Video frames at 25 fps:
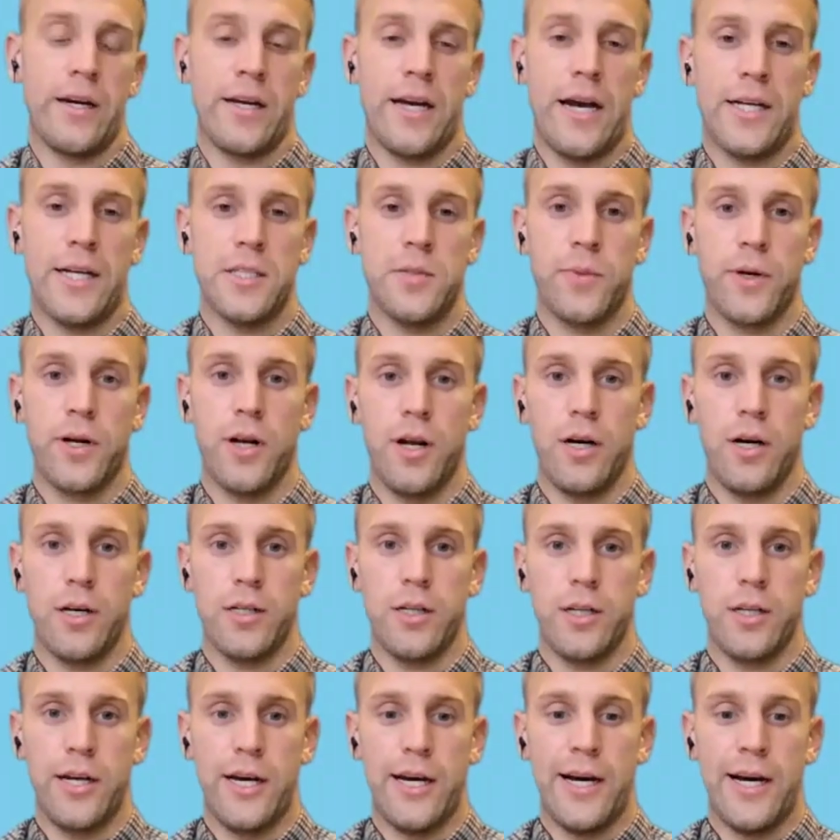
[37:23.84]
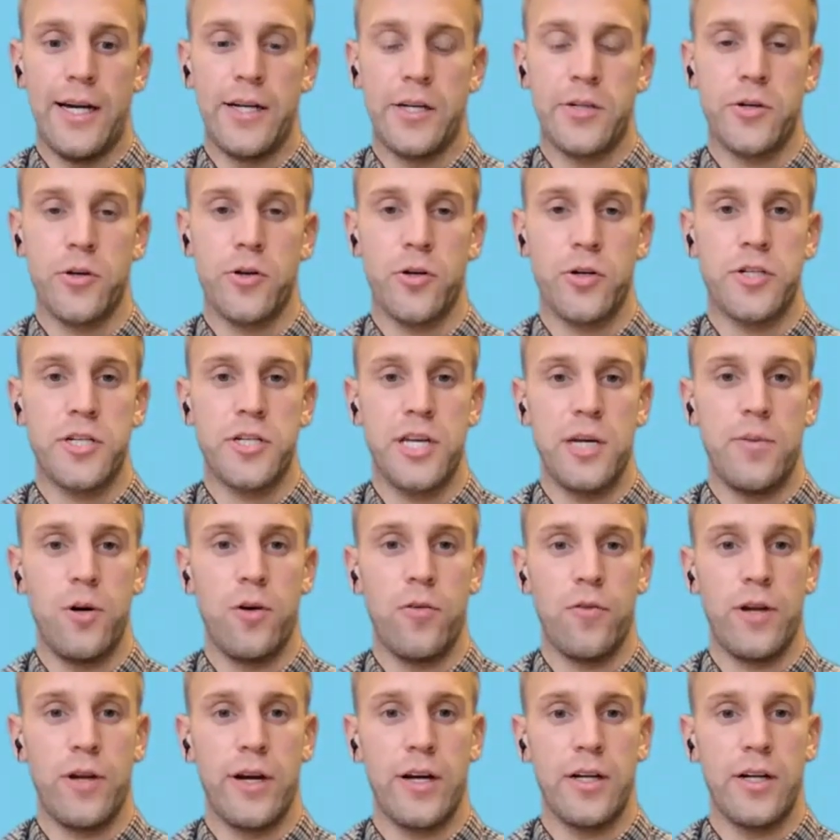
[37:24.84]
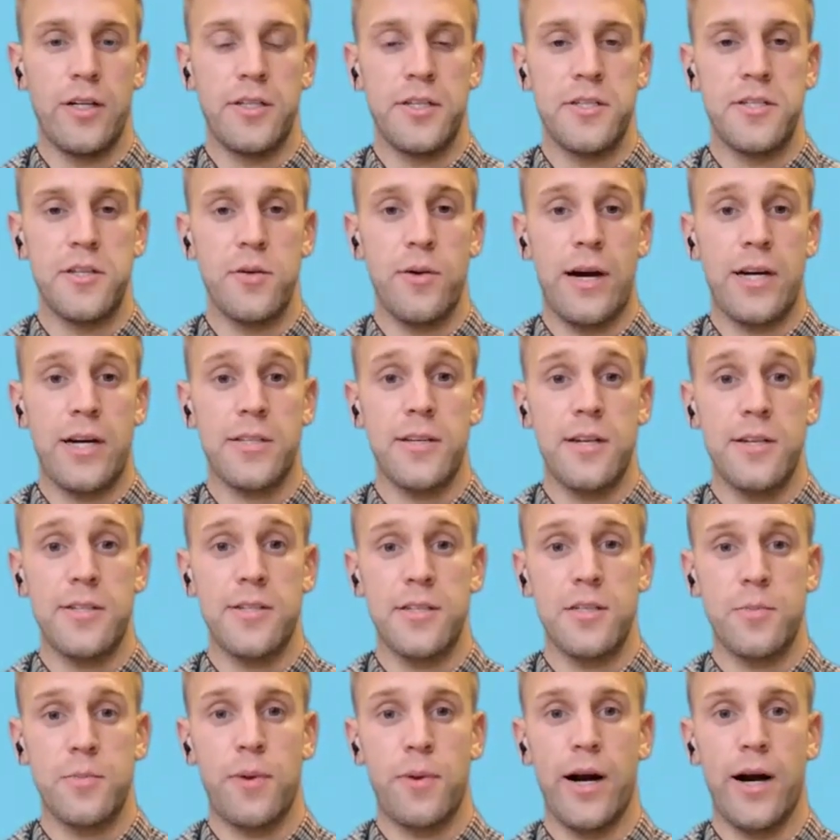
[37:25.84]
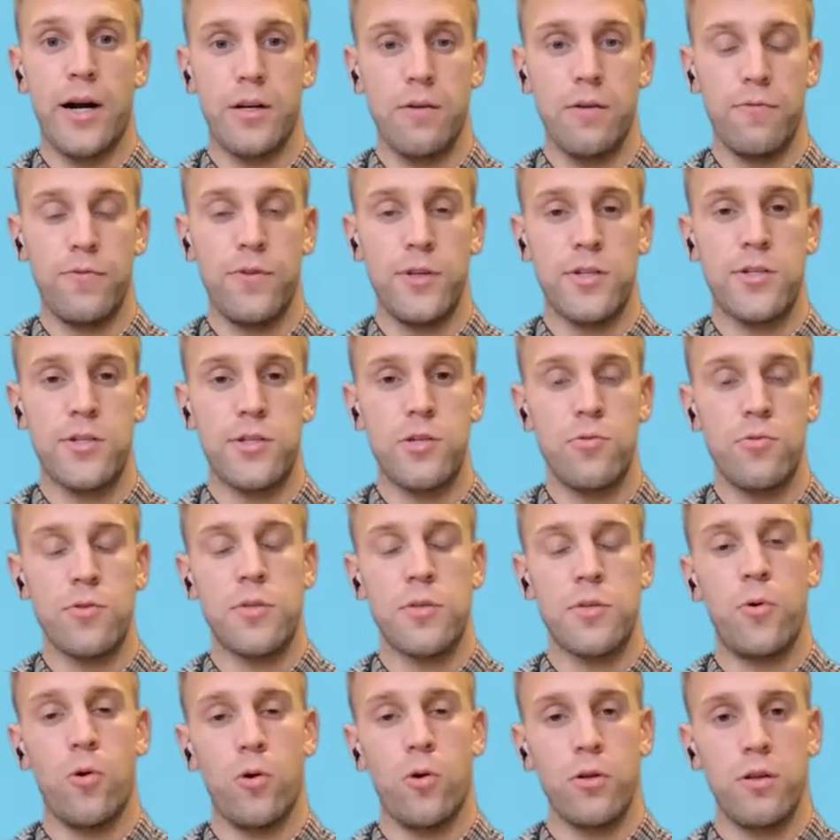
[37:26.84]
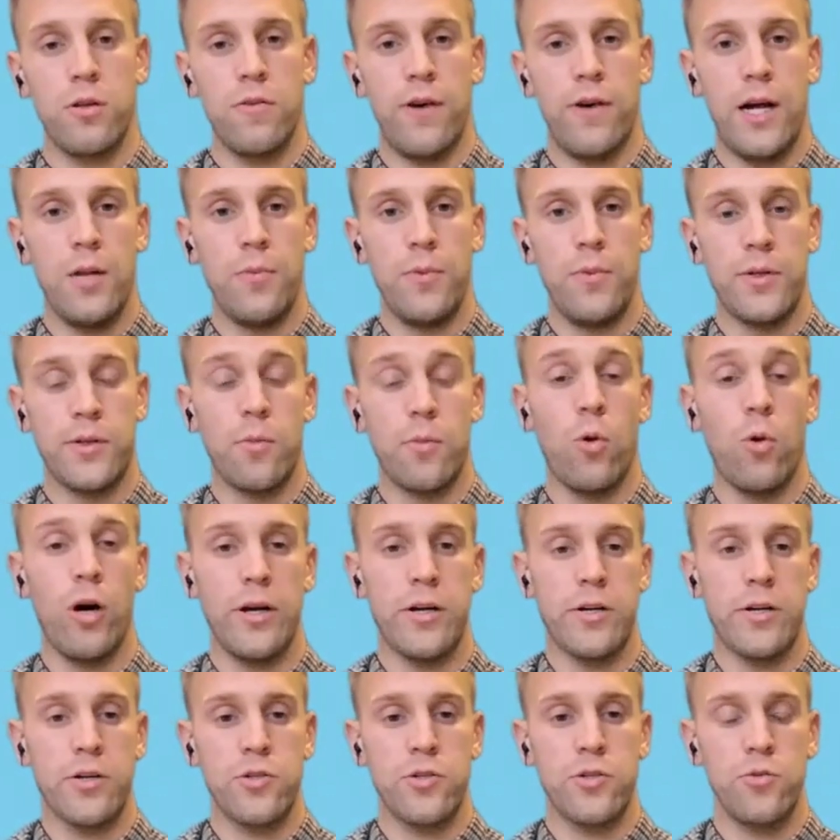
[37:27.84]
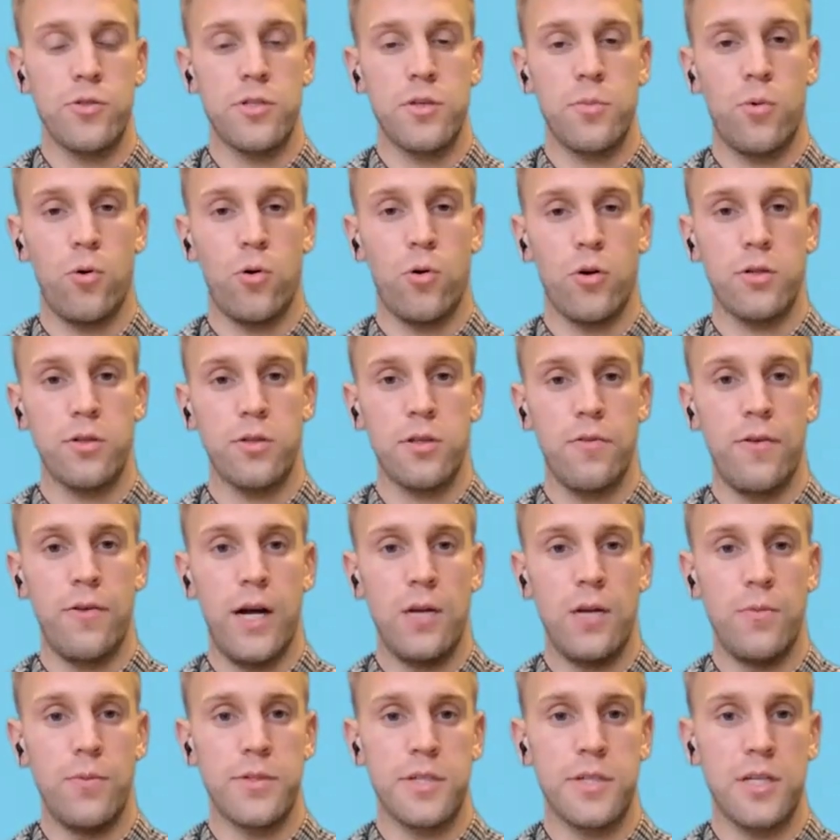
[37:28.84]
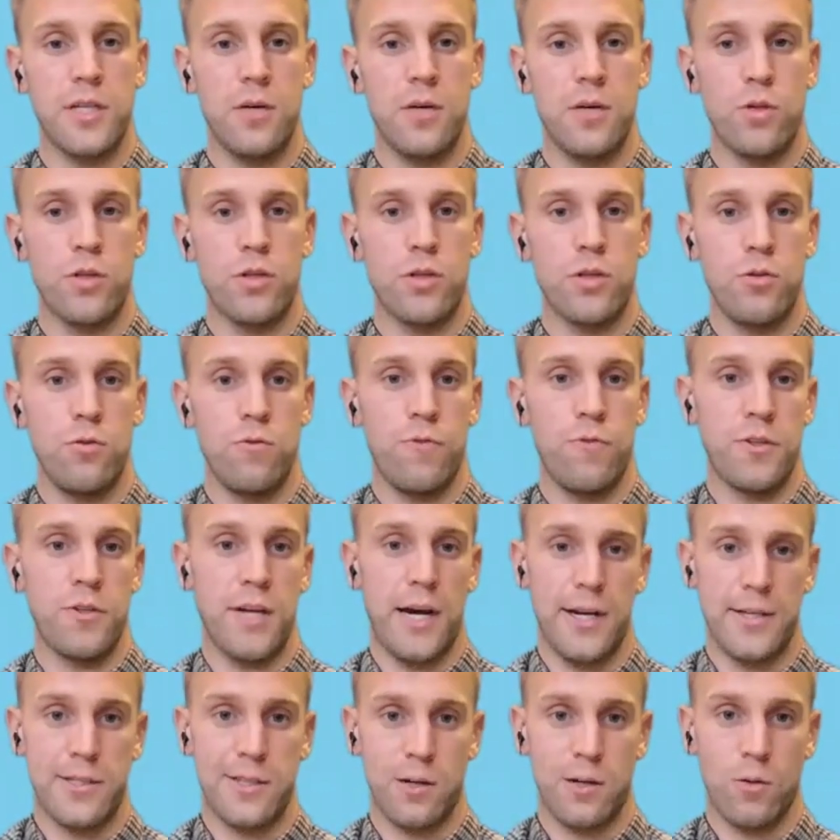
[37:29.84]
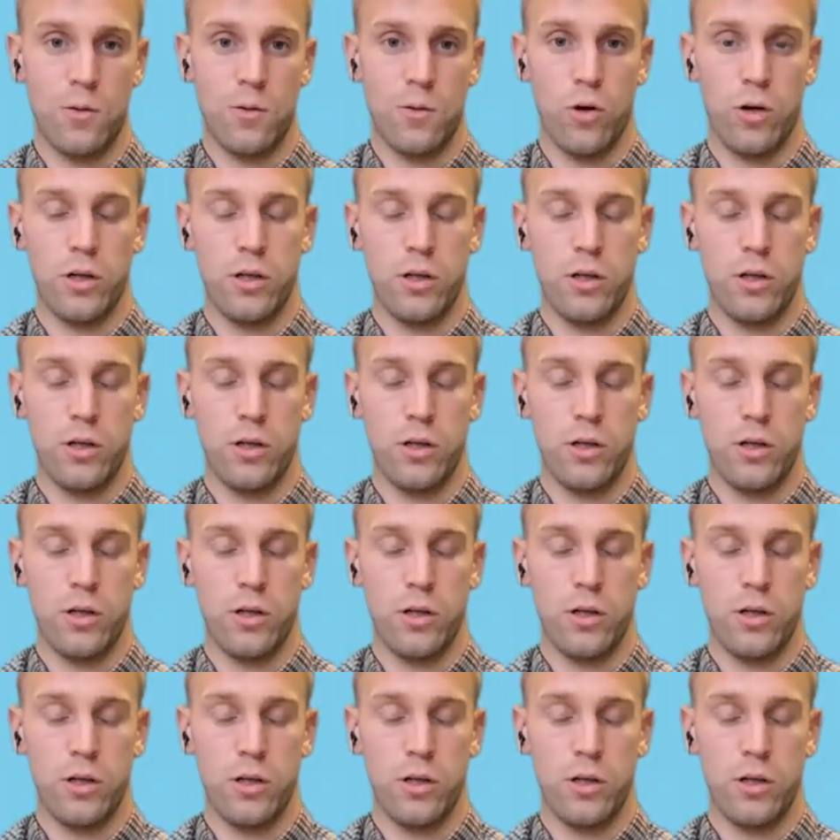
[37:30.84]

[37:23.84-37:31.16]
Cathy McLaughlin and her team over there in DCU Access is part of the student support and development, the wider student support and development team, which do fantastic work.